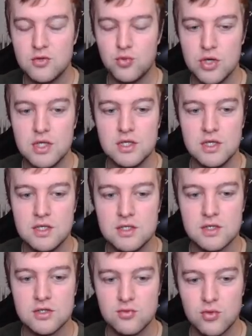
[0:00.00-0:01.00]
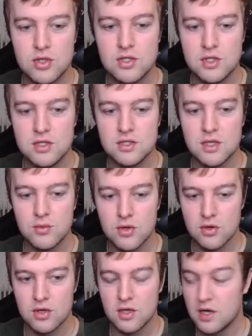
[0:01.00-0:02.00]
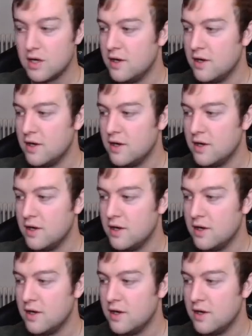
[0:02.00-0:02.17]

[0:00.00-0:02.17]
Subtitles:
pretty decent. It's pretty decent, I'm not gonna lie.